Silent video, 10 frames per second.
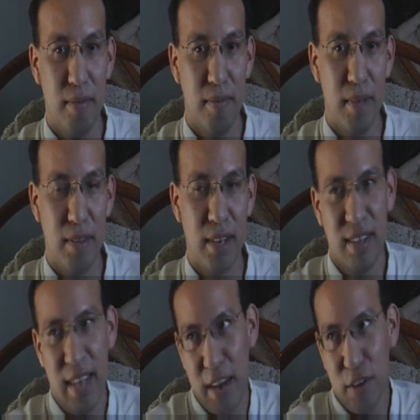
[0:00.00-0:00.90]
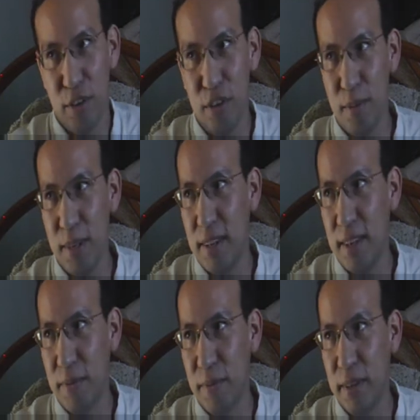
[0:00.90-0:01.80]
Is that the energy is going to be
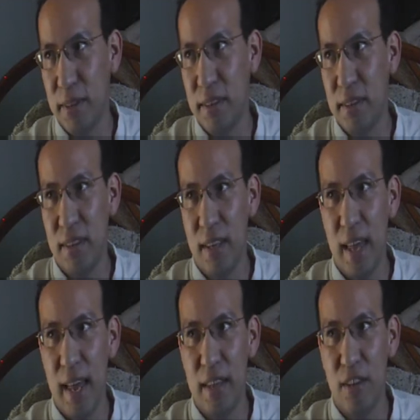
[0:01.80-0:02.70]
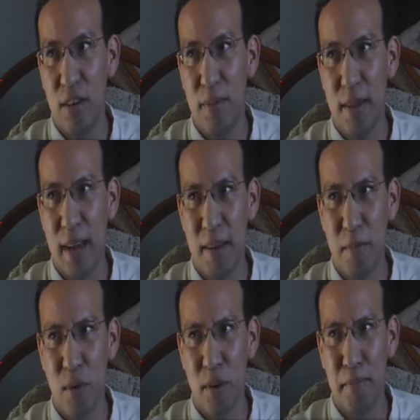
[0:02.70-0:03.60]
different. It's going to be kind of
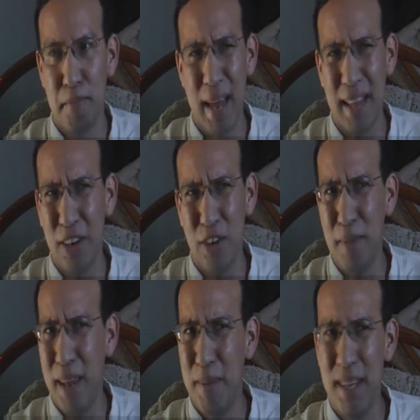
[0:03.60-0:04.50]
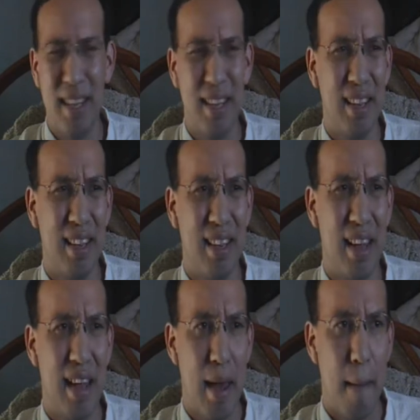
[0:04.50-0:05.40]
more mellow, maybe,
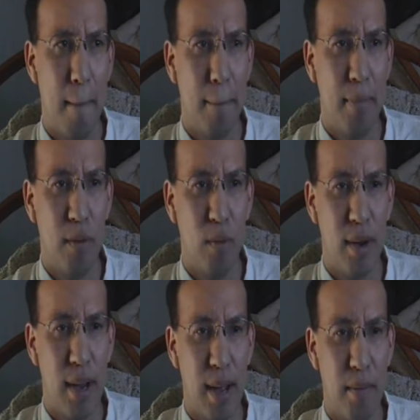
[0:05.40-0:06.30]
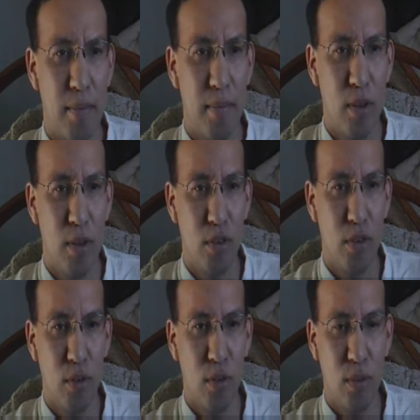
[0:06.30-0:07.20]
than what I'm used
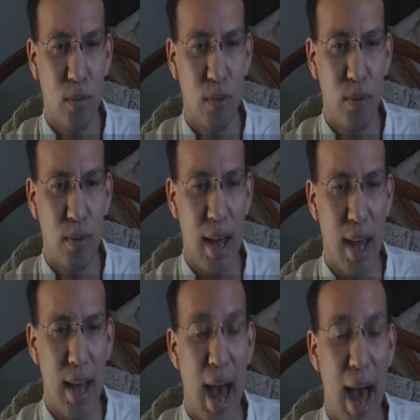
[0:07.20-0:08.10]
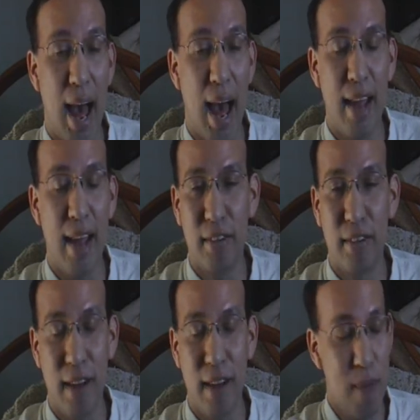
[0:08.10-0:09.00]
to.
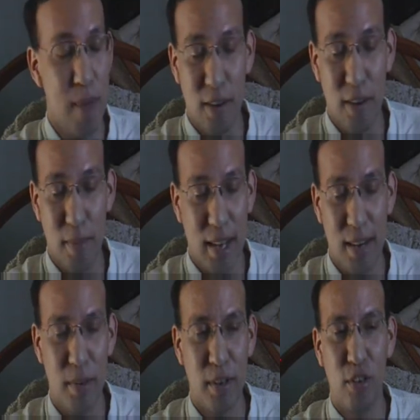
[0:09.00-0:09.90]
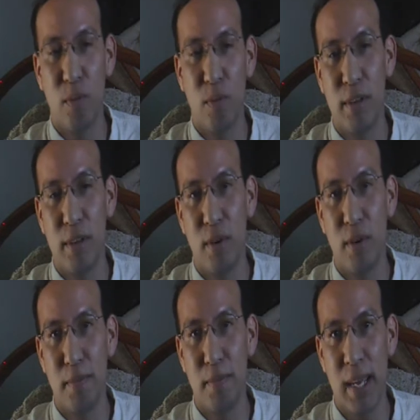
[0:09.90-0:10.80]
I don't make any predictions of what it's
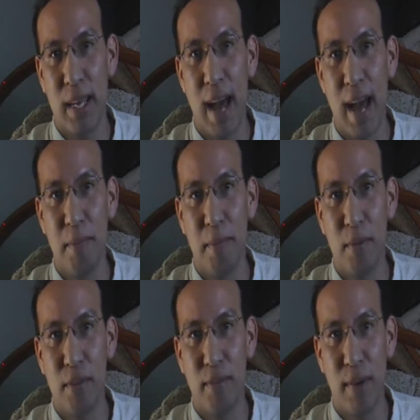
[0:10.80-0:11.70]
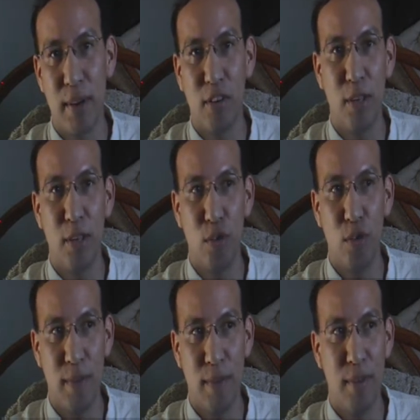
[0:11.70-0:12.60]
going to be. I'm just afraid it's going to be too
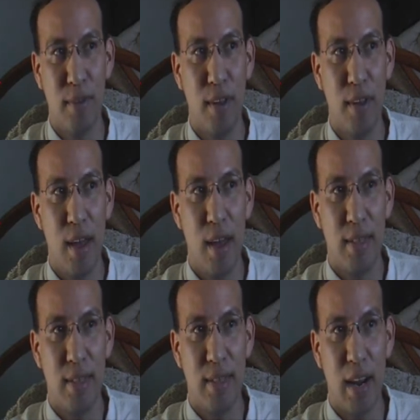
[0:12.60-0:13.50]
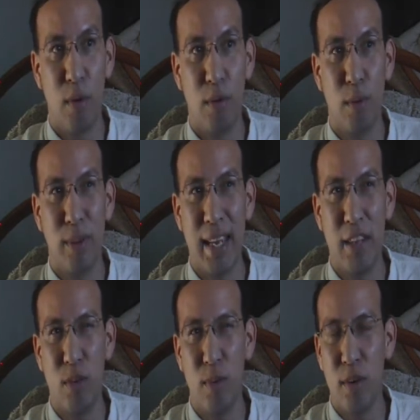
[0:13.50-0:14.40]
different that I won't
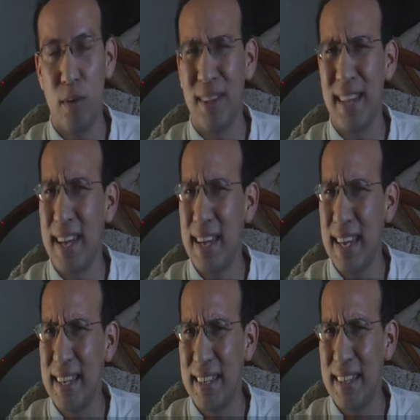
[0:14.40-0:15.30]
relate to it or like it